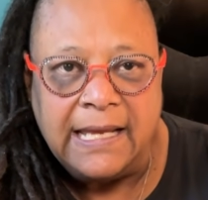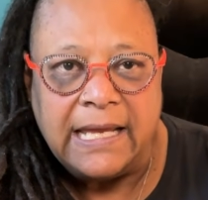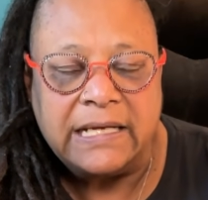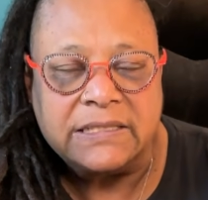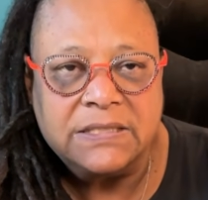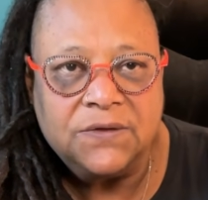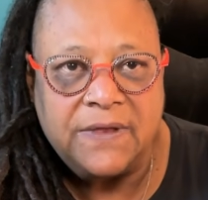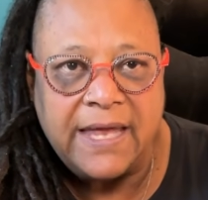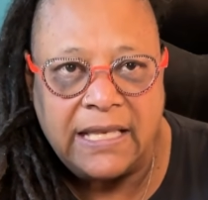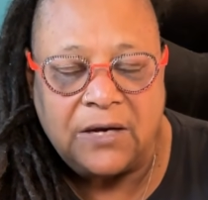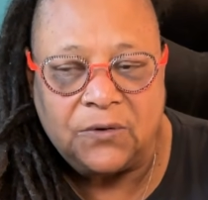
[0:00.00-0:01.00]
And until
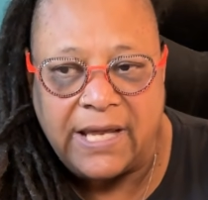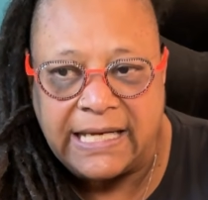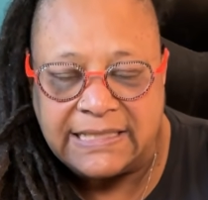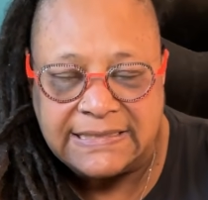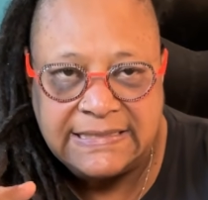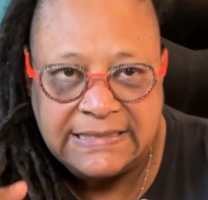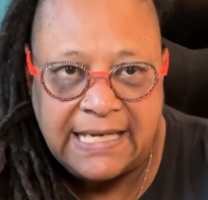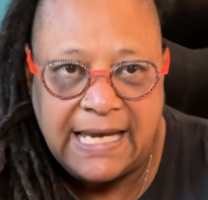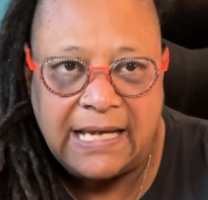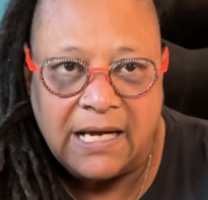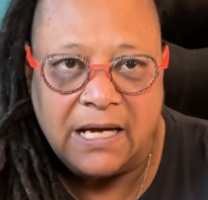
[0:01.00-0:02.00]
then, they were like in a
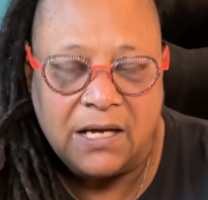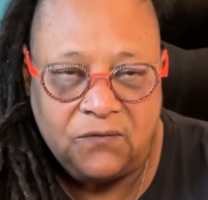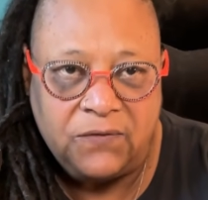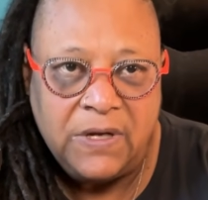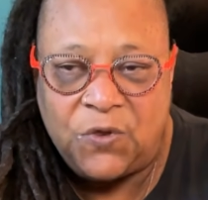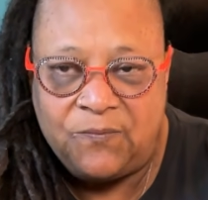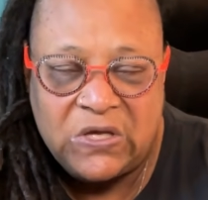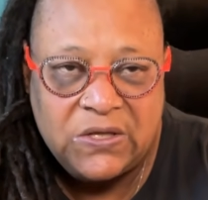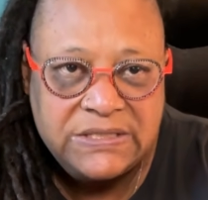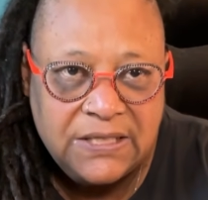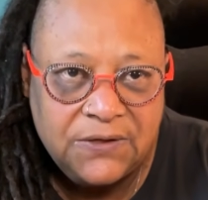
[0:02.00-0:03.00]
state of the
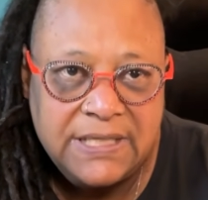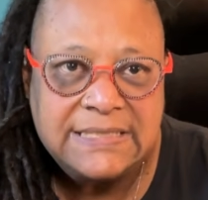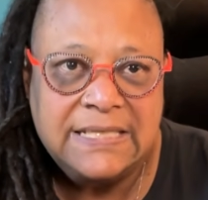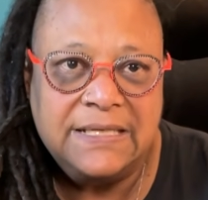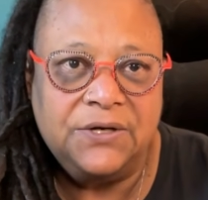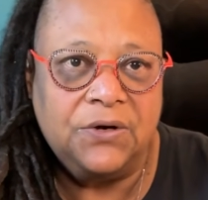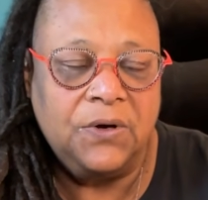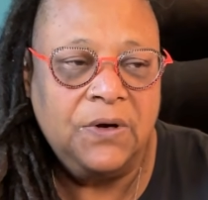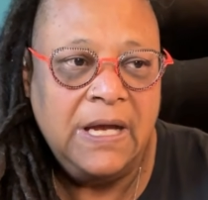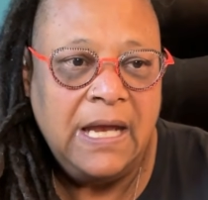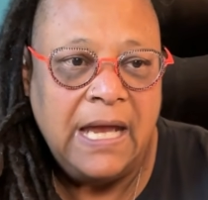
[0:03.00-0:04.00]
military is
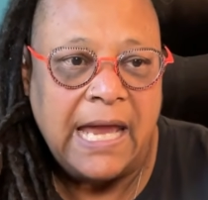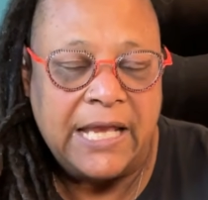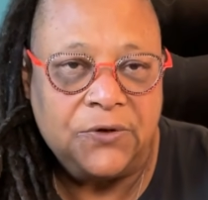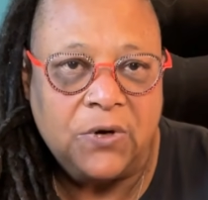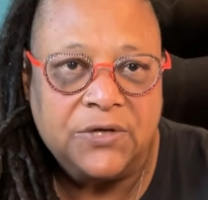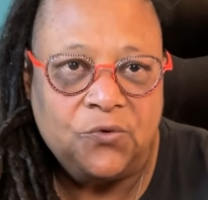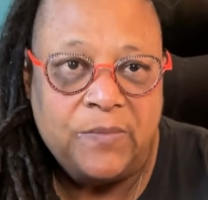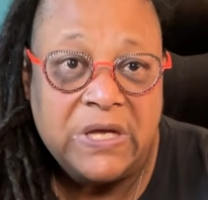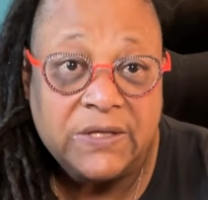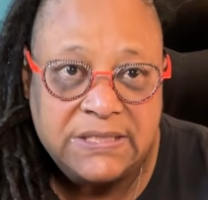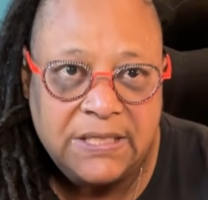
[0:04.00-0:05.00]
here and you're under
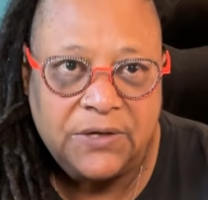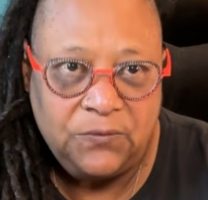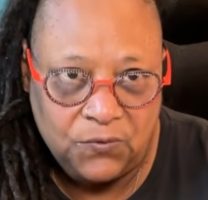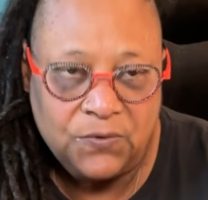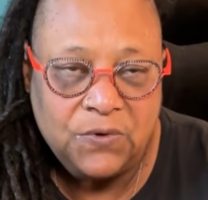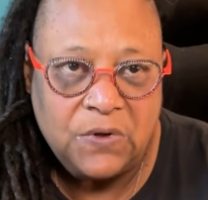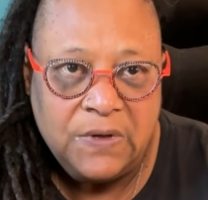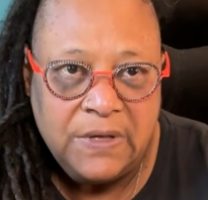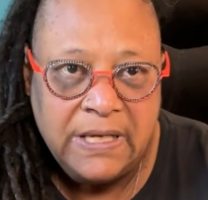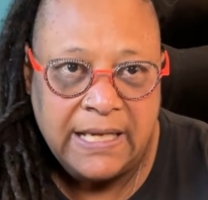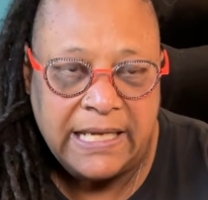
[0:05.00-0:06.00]
military rule
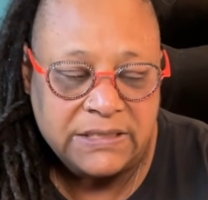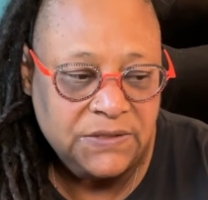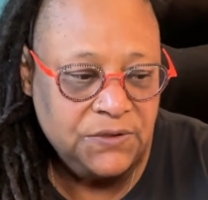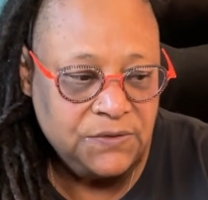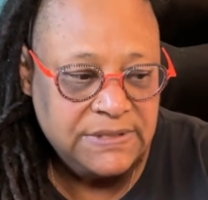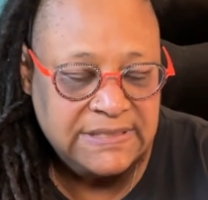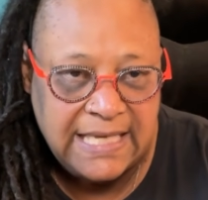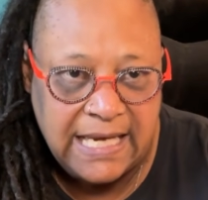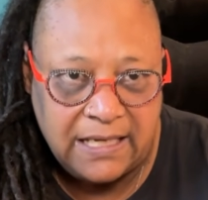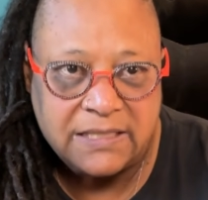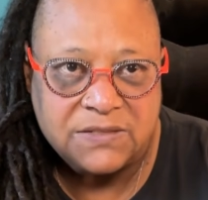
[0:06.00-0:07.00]
until your
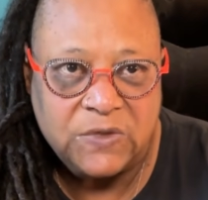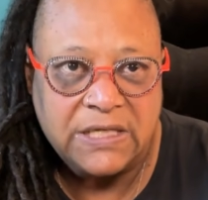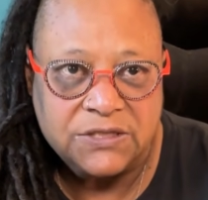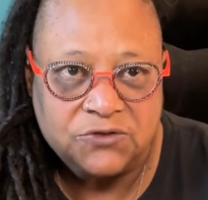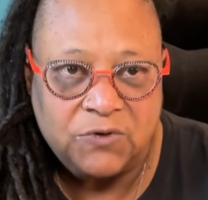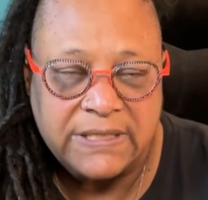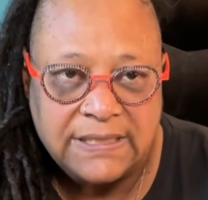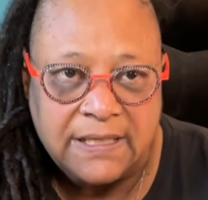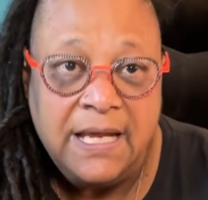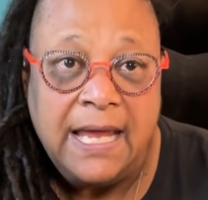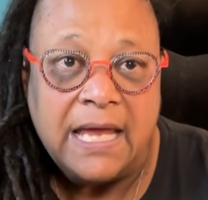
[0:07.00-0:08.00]
state is
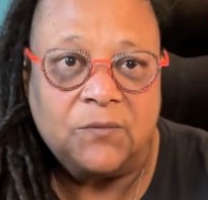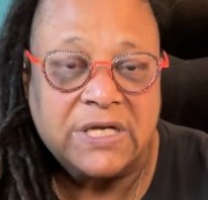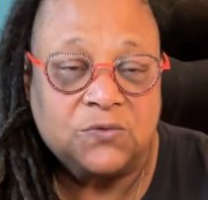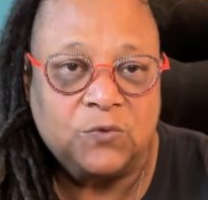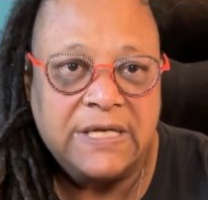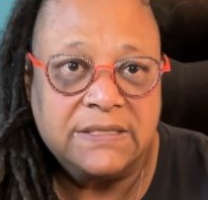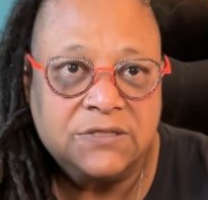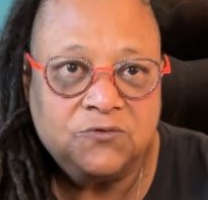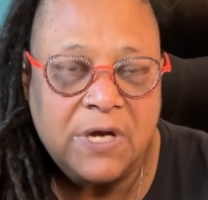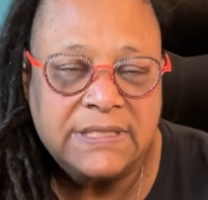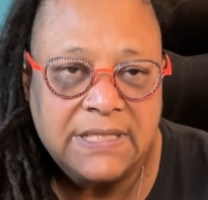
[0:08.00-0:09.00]
reconstructed. And when it's
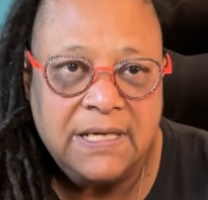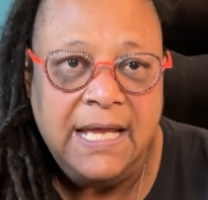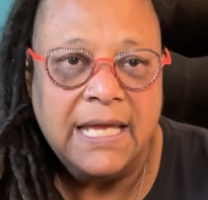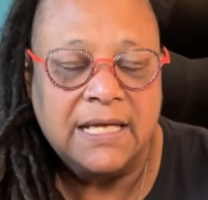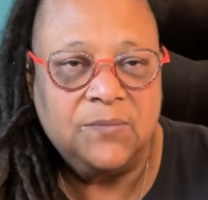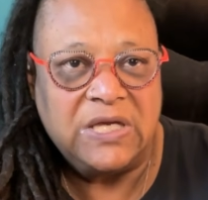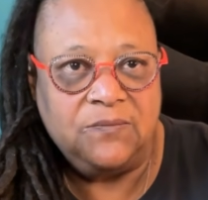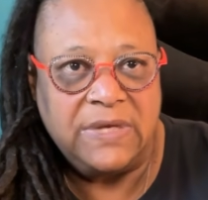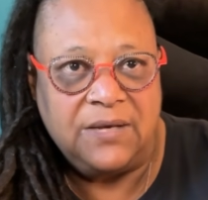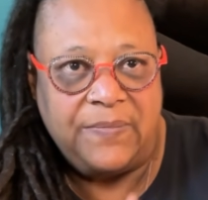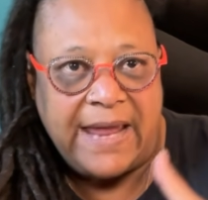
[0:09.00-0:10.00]
reconstructed, it can be
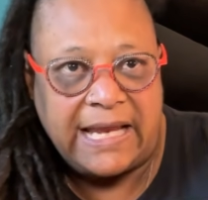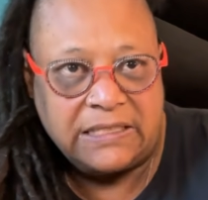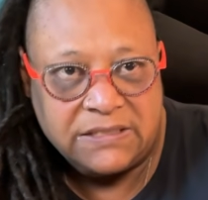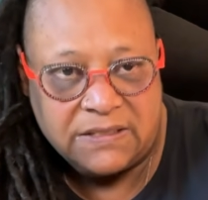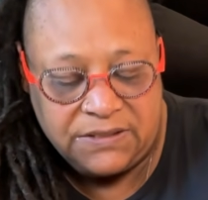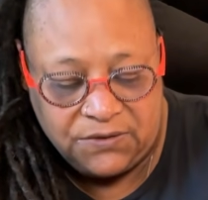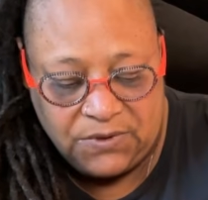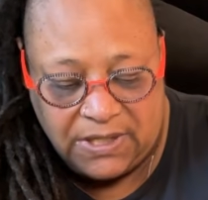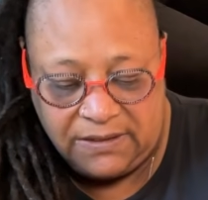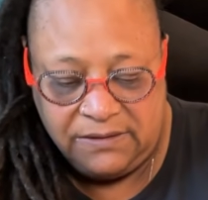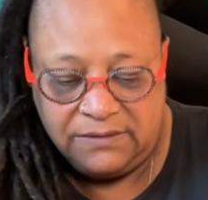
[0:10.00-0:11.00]
admitted back into the
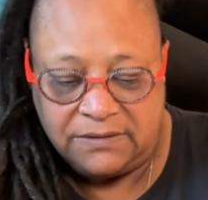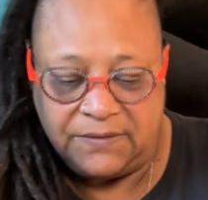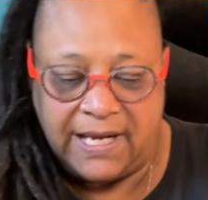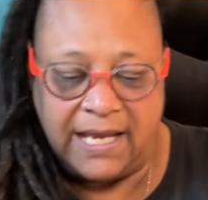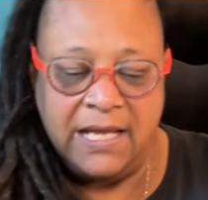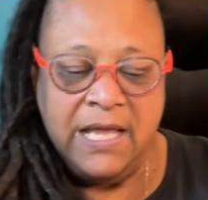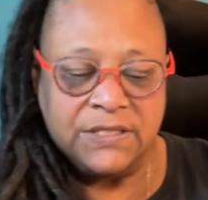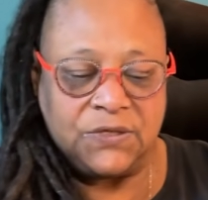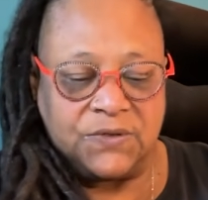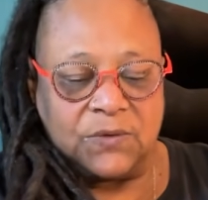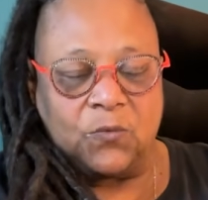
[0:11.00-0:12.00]
Union. Okay,
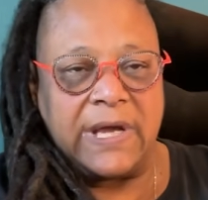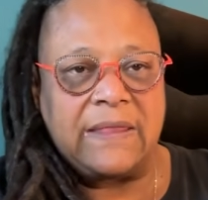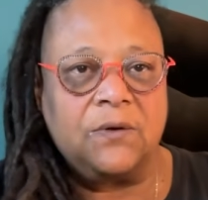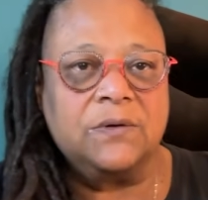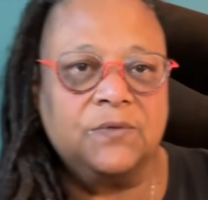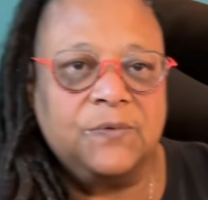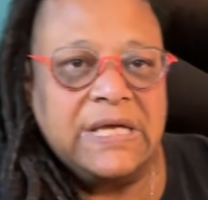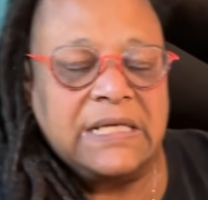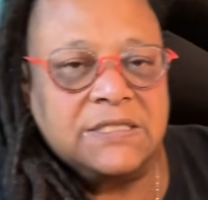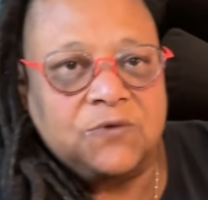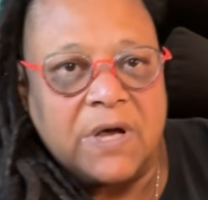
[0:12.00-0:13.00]
so it's a way that
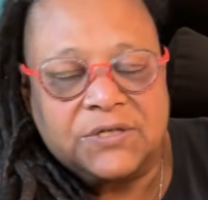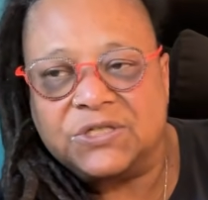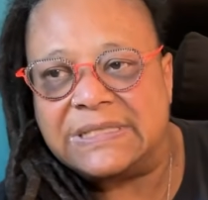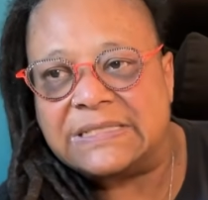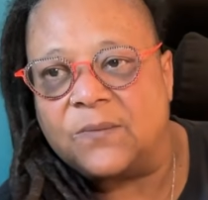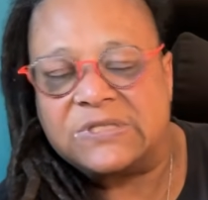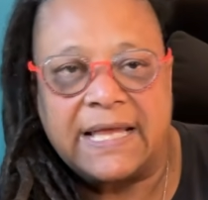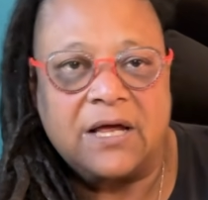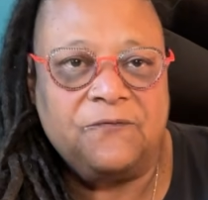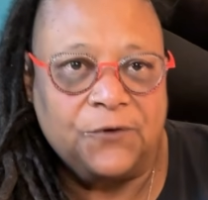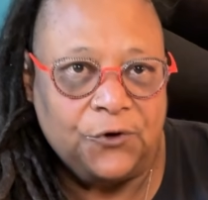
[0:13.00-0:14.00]
Reconstruction is almost like
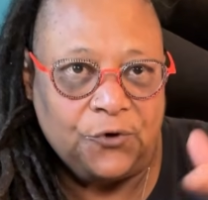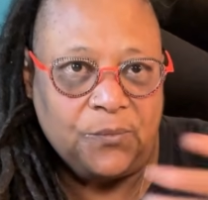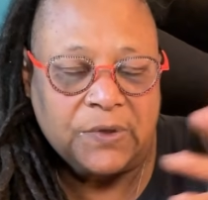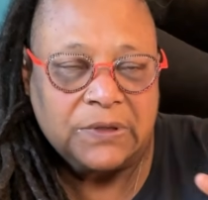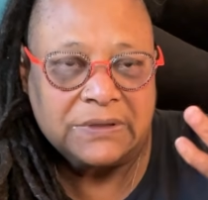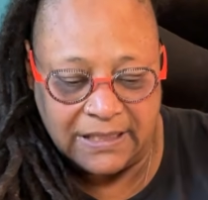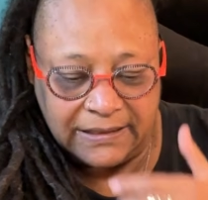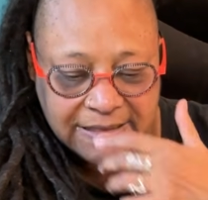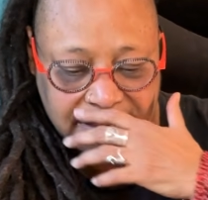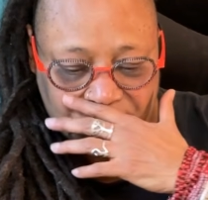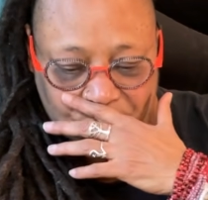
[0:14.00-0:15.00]
a verb in
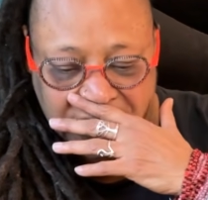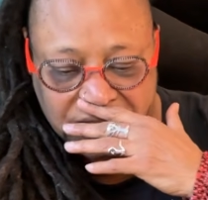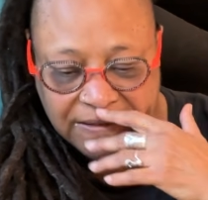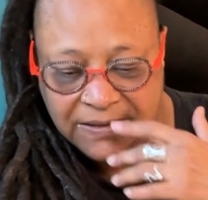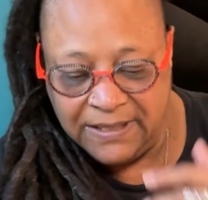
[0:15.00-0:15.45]
this situation.